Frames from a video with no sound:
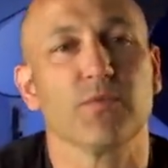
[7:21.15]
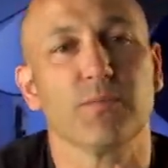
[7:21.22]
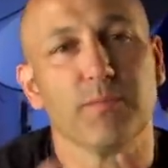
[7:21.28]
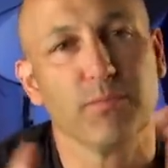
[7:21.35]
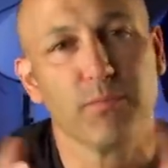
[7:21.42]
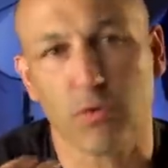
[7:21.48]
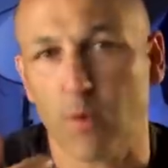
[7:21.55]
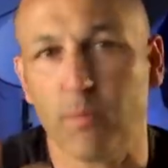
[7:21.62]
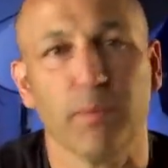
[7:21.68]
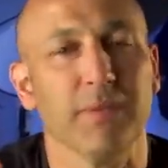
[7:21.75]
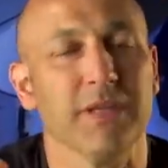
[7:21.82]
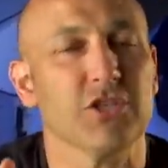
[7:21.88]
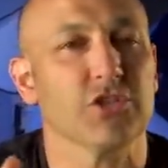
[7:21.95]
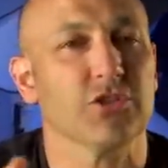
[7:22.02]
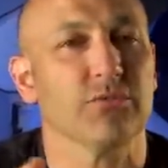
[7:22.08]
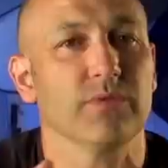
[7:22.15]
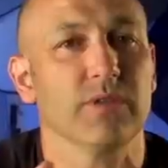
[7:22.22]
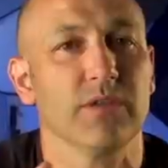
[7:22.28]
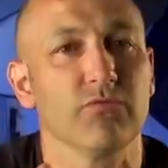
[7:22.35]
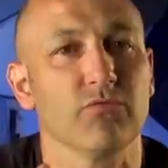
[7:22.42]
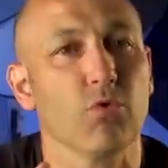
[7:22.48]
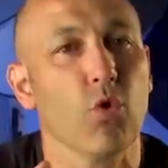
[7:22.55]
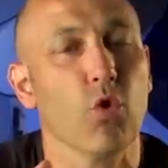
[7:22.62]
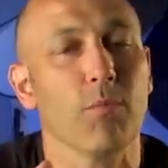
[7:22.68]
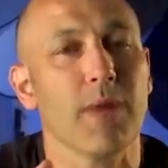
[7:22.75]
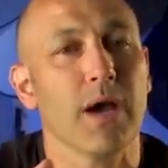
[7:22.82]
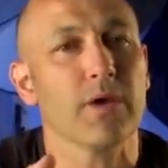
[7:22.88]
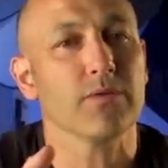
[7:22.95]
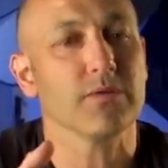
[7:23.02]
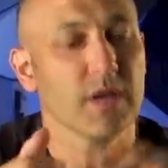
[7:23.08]
are probably shooting in RAW
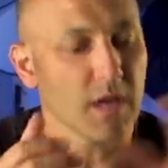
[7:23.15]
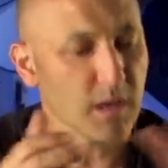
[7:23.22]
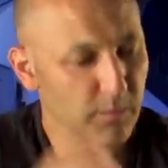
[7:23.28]
mode,